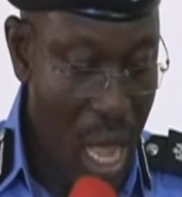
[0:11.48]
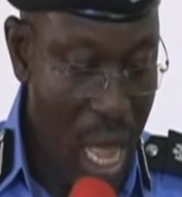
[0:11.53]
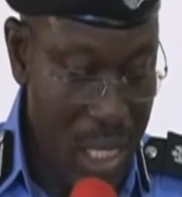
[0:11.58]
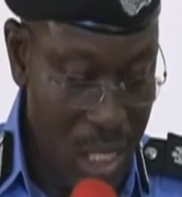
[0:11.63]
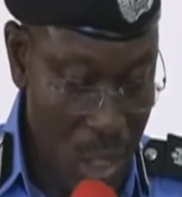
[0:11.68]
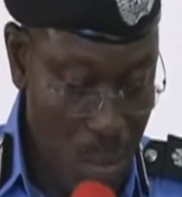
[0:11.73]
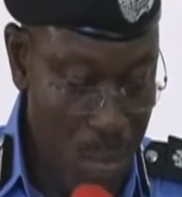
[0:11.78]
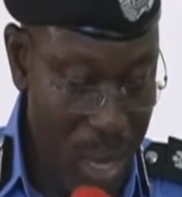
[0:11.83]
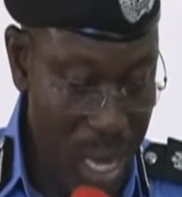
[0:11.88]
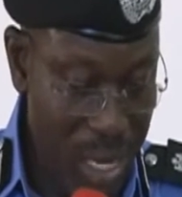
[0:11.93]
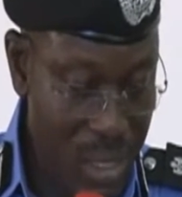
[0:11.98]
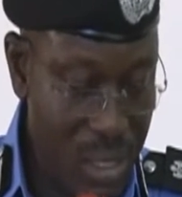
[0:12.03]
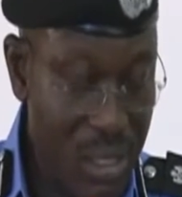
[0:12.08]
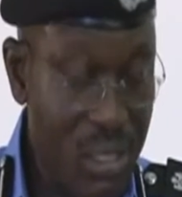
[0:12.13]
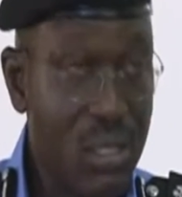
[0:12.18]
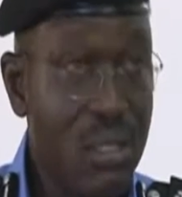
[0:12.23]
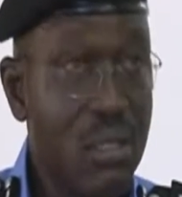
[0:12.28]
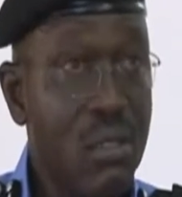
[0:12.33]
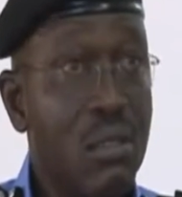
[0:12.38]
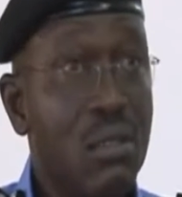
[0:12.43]

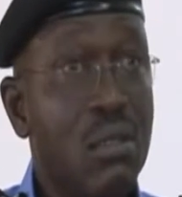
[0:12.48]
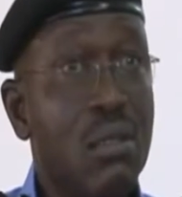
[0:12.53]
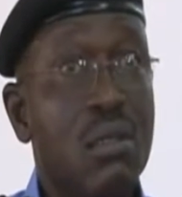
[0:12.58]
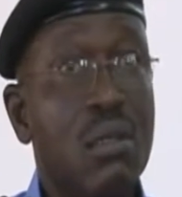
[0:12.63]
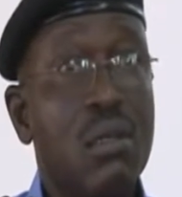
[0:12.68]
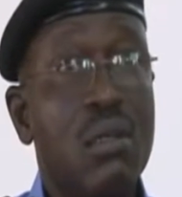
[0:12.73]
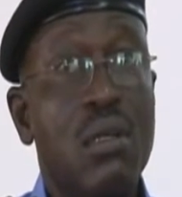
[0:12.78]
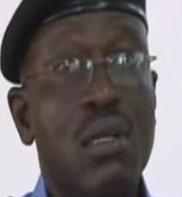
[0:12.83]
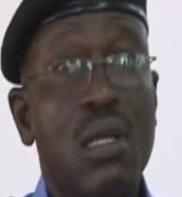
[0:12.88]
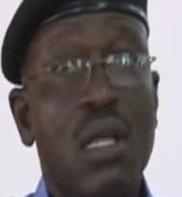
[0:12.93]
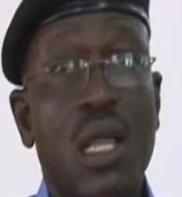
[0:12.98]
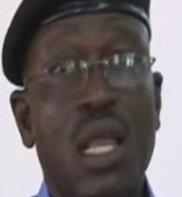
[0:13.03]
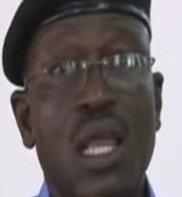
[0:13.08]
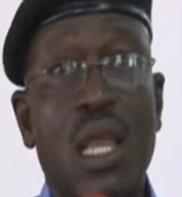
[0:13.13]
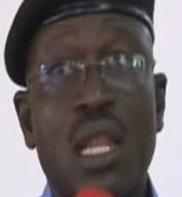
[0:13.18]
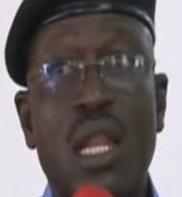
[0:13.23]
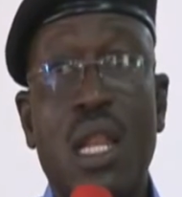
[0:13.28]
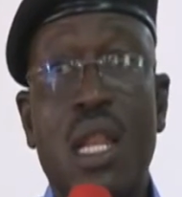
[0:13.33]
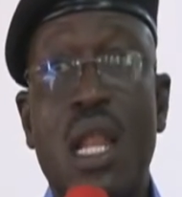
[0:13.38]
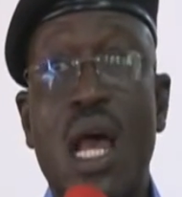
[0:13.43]
aspects
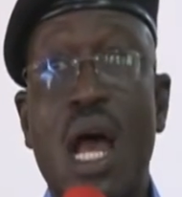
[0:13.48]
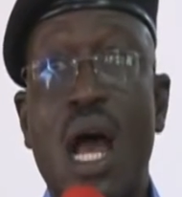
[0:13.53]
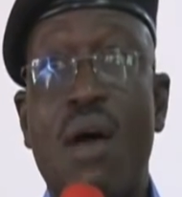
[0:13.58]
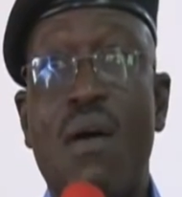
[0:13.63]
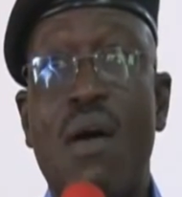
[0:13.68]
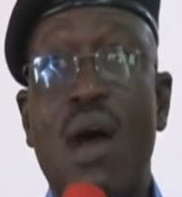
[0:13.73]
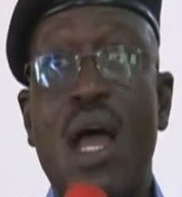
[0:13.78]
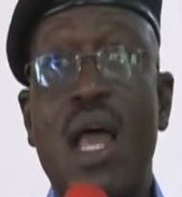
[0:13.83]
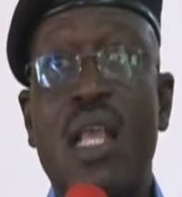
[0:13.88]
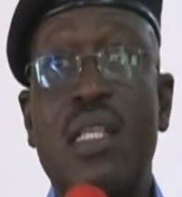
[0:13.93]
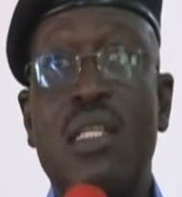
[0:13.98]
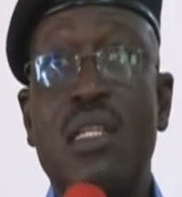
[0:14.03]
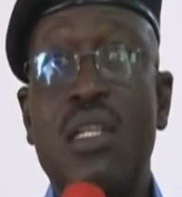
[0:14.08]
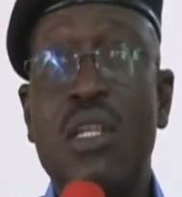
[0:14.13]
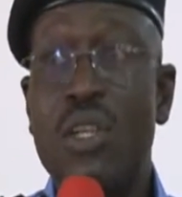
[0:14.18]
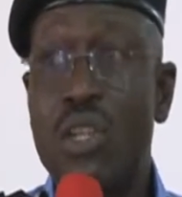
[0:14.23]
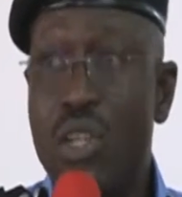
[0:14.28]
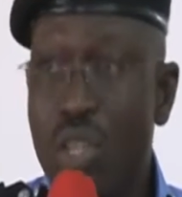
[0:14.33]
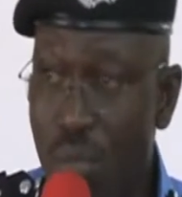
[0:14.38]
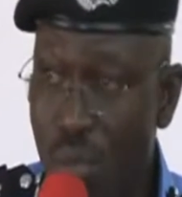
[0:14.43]
in our
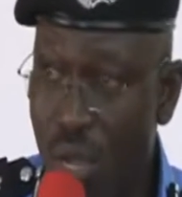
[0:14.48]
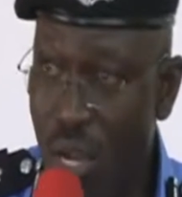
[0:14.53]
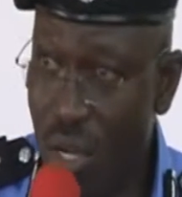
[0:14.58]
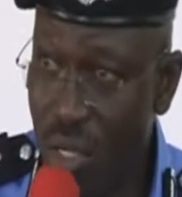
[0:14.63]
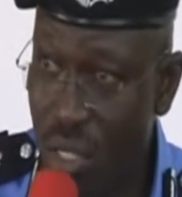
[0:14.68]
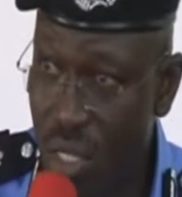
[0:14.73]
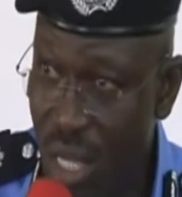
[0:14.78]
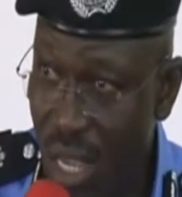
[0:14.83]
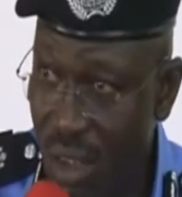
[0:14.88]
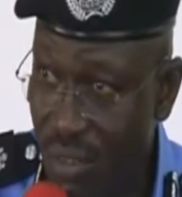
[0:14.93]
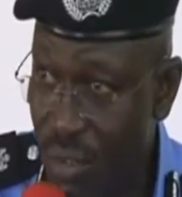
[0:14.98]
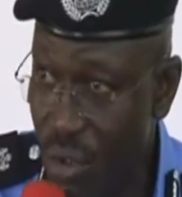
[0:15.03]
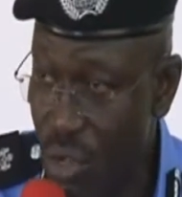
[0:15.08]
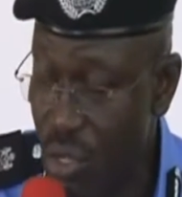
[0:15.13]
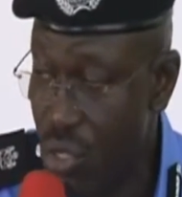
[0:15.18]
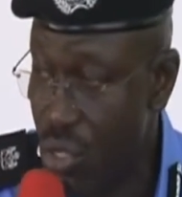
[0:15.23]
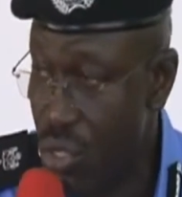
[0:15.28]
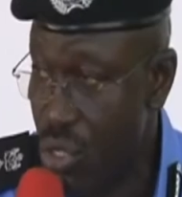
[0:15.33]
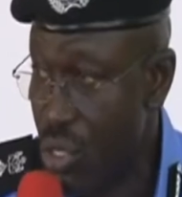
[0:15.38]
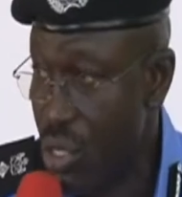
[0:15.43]
numerous
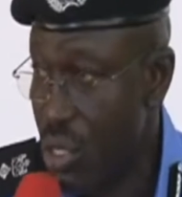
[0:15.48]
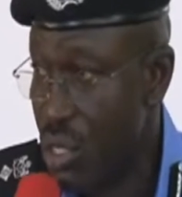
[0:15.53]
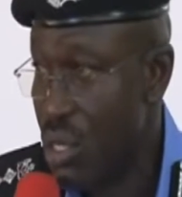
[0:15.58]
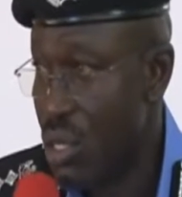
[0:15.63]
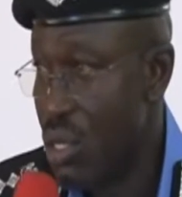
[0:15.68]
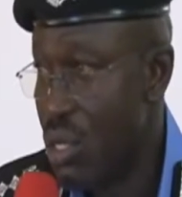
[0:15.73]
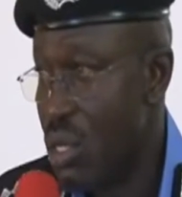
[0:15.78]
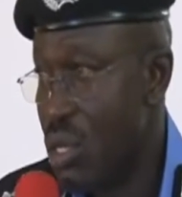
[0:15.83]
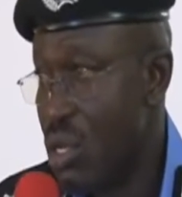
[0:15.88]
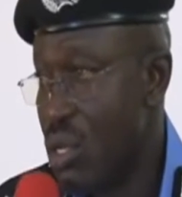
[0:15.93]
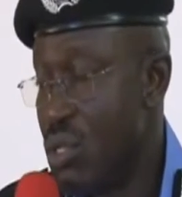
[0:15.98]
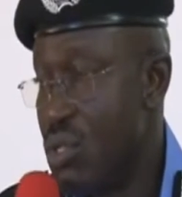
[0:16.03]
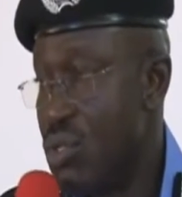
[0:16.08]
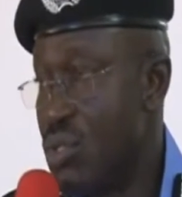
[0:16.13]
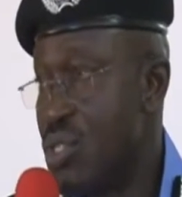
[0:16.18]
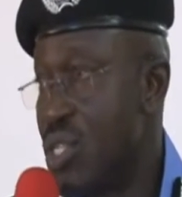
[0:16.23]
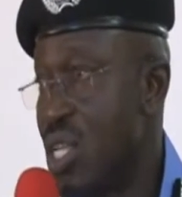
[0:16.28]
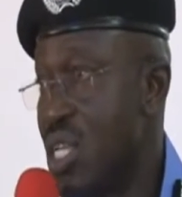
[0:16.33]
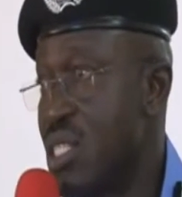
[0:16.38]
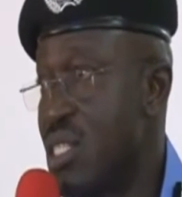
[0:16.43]
efforts
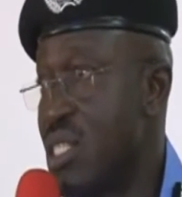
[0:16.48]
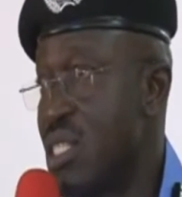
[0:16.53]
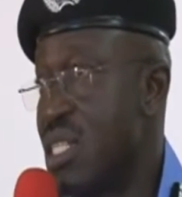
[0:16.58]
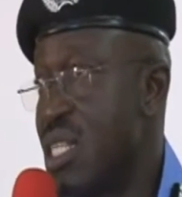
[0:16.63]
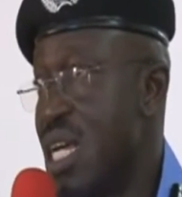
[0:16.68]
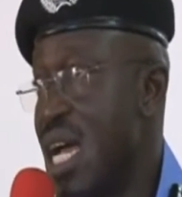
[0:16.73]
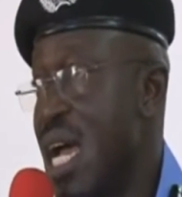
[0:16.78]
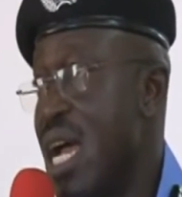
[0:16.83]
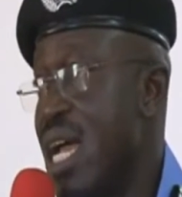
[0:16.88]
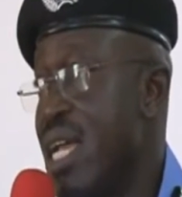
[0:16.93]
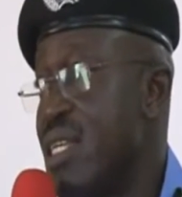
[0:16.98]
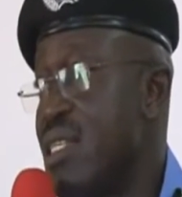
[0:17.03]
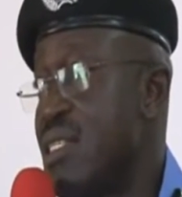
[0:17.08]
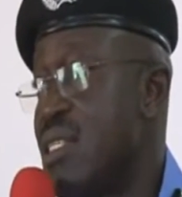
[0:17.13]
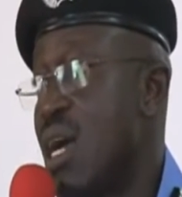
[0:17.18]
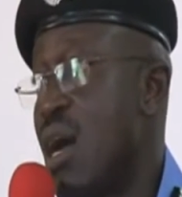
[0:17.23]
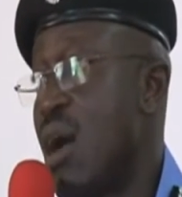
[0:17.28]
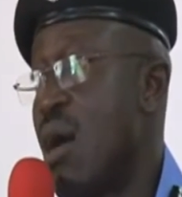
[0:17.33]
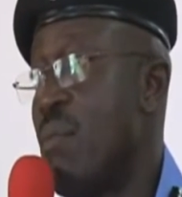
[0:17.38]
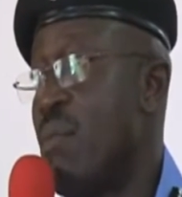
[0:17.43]
to
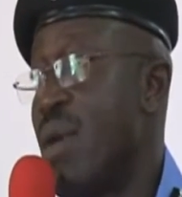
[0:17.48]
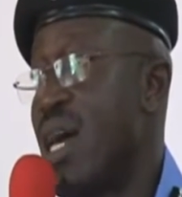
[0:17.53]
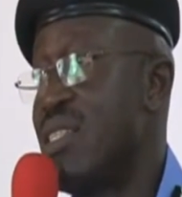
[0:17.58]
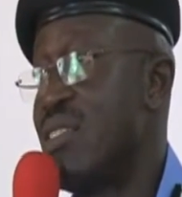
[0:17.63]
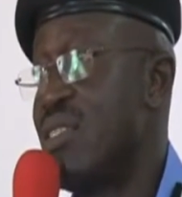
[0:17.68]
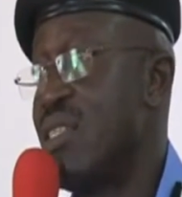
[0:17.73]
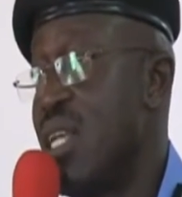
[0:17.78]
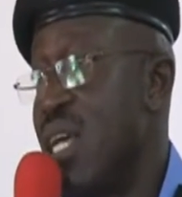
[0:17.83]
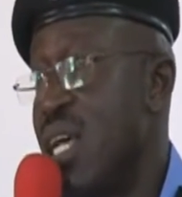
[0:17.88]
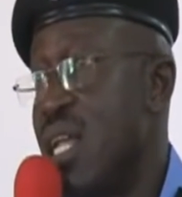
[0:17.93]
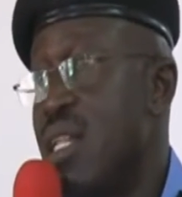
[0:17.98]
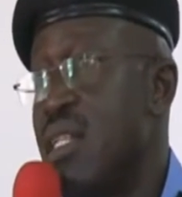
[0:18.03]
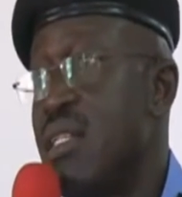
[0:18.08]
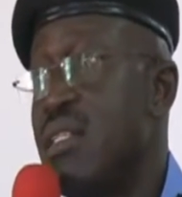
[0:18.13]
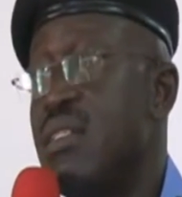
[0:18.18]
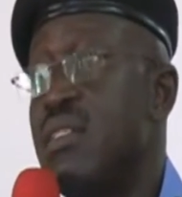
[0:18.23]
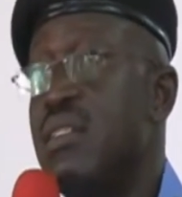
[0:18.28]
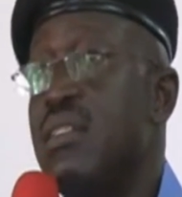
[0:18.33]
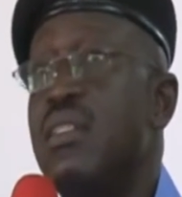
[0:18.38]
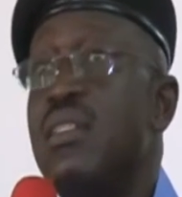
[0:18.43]
sensitize our personnel